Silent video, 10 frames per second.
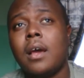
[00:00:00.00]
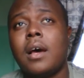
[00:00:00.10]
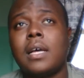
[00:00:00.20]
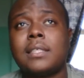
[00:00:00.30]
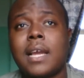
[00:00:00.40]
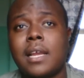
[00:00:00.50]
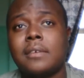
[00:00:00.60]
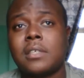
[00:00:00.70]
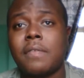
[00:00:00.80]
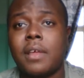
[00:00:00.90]
That's the kind of
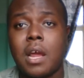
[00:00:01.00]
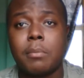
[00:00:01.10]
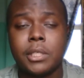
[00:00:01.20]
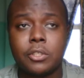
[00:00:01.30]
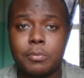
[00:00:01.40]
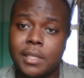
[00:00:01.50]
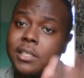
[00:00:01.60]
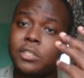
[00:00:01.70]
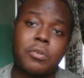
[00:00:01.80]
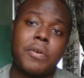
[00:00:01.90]
stuff that I'm into, but that's
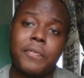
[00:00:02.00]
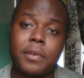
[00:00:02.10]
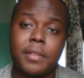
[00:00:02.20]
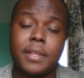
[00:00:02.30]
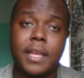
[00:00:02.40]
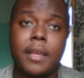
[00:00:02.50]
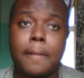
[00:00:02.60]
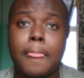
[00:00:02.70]
a story for another day.